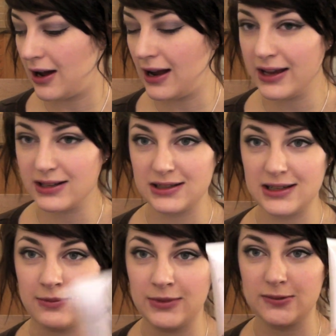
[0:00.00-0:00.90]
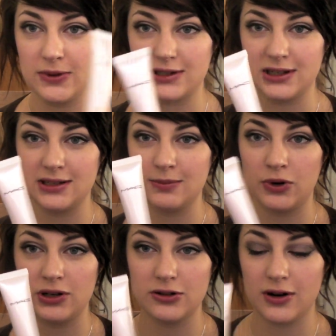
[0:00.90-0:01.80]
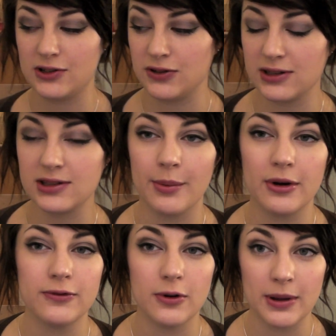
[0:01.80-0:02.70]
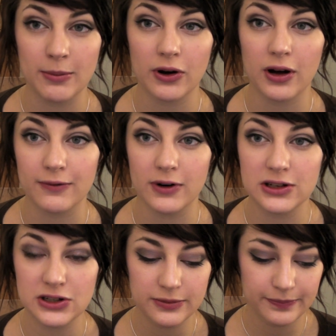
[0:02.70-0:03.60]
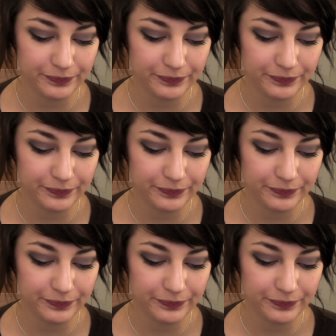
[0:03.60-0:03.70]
I like to team this with tinted moisturiser in the summer for a bit more coverage.